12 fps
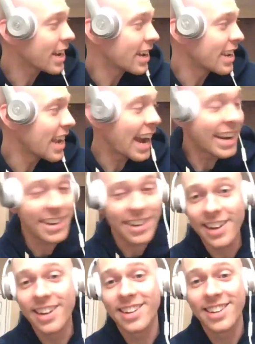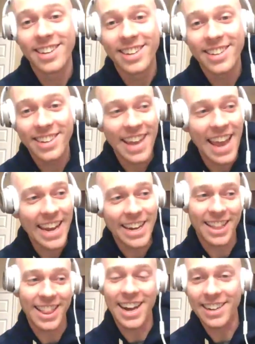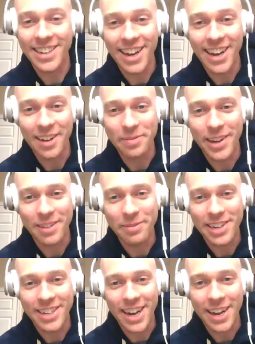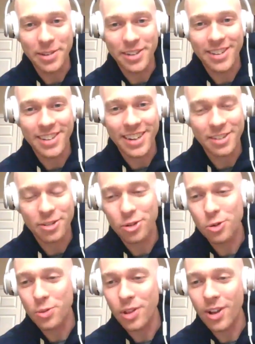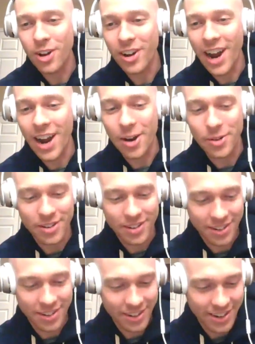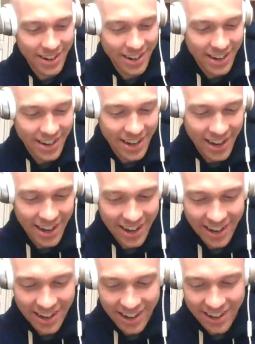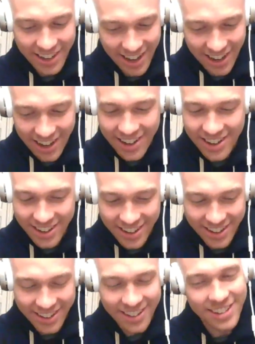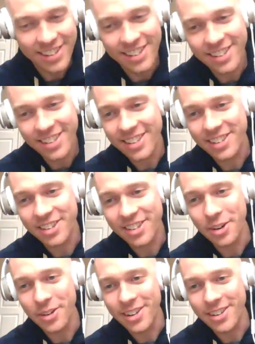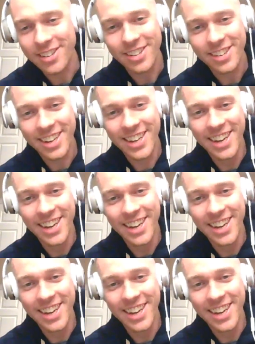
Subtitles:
like a 9 to 8 o'clock job, man. My job is super long hours. Yeah, it's serious.